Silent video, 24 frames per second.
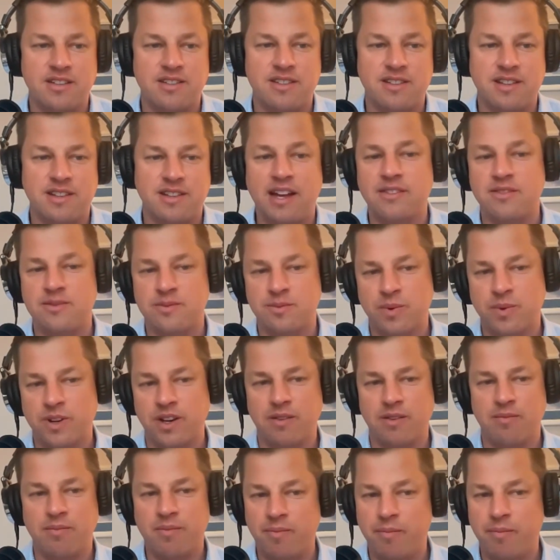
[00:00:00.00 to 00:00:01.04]
That's
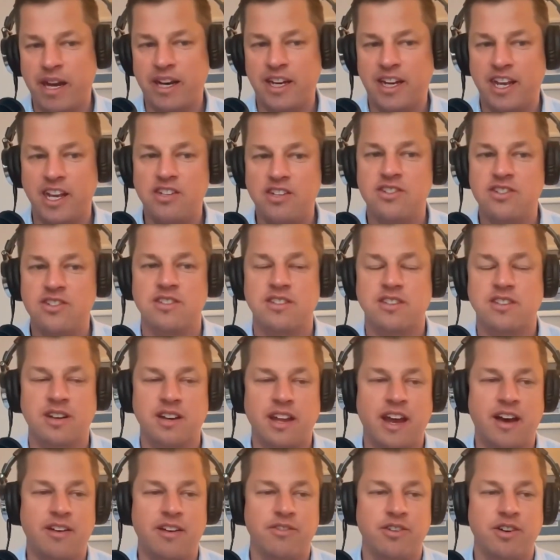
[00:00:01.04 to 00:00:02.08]
when medications can
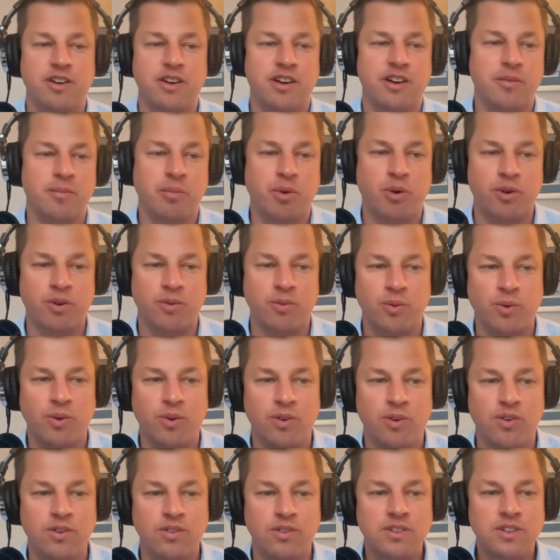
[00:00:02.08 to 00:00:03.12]
have an important
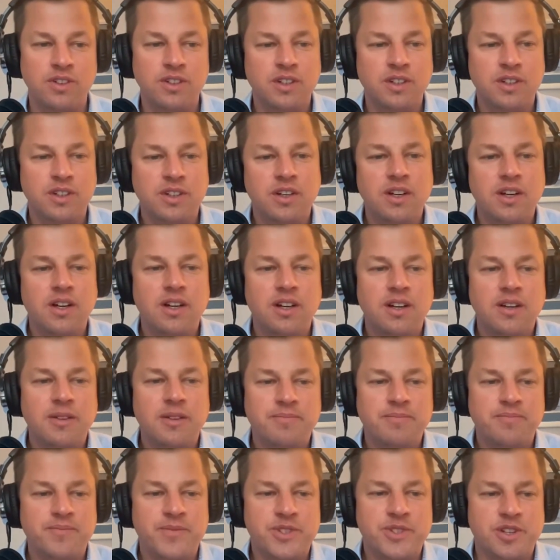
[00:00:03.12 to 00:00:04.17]
role.
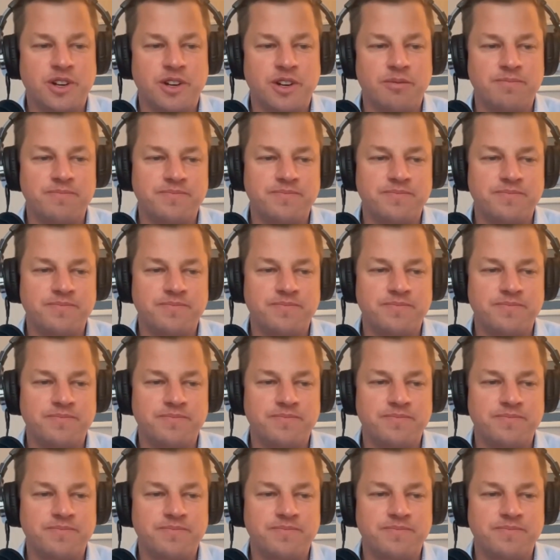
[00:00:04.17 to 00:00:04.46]
So,